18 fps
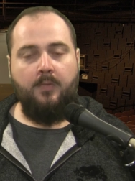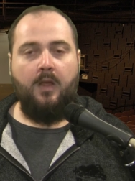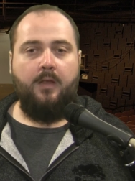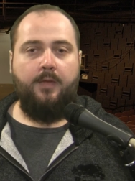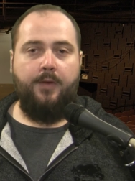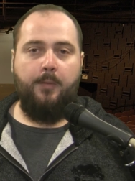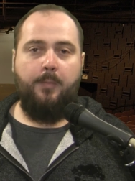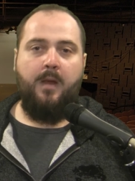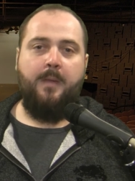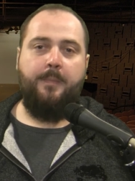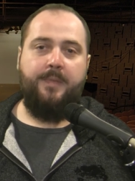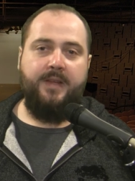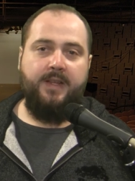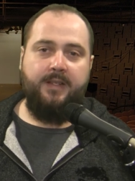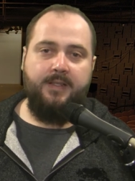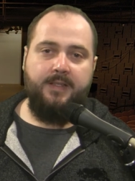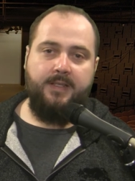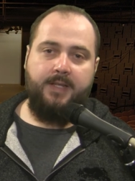There might be
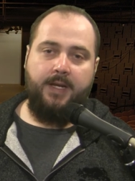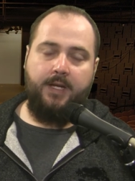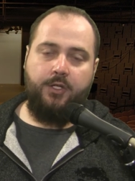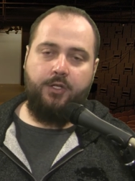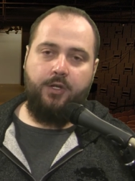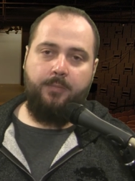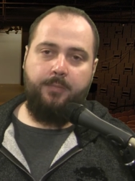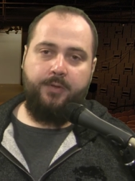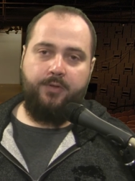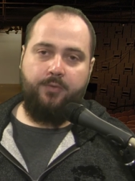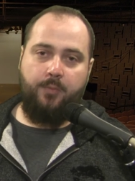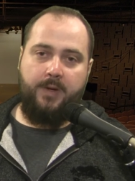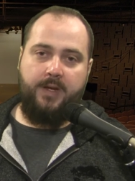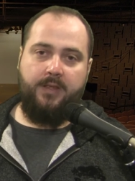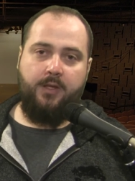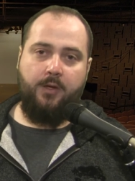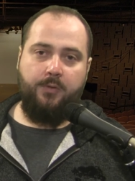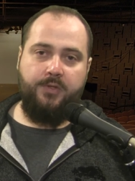a distinction
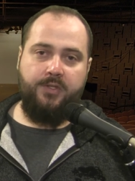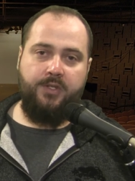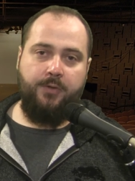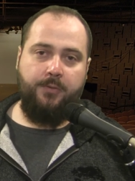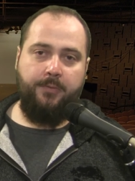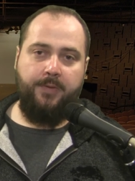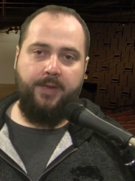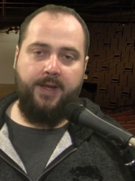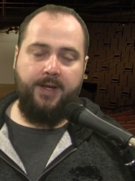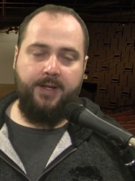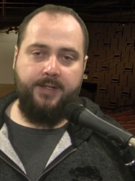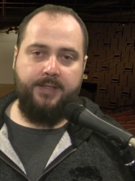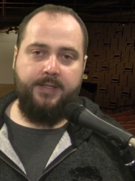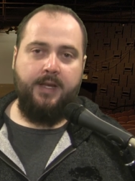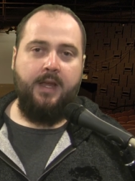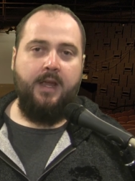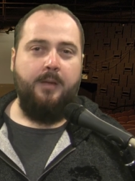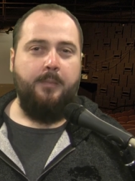between those two
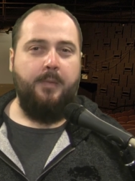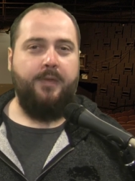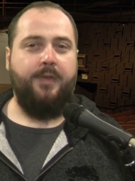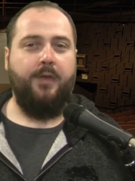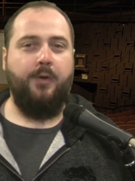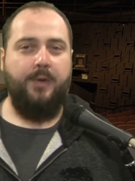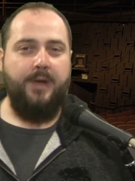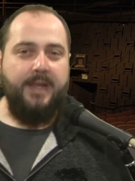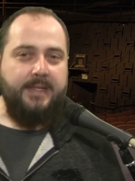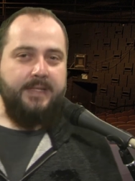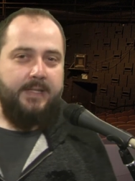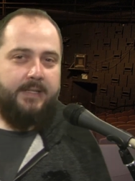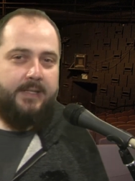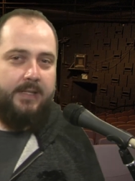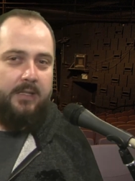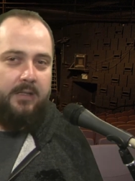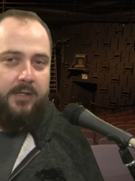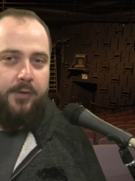things, but there
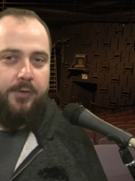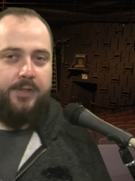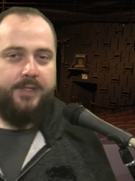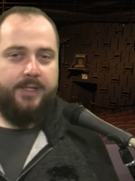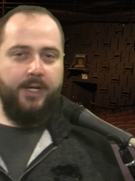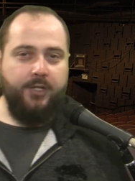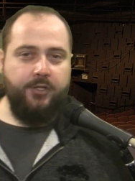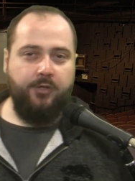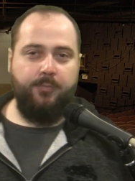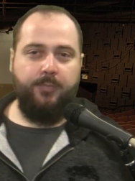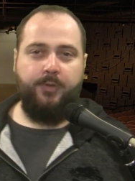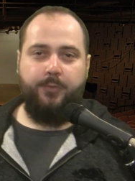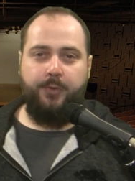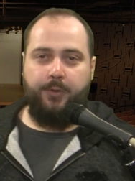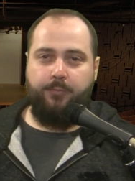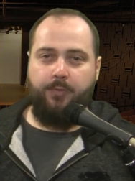isn't a clear distinction between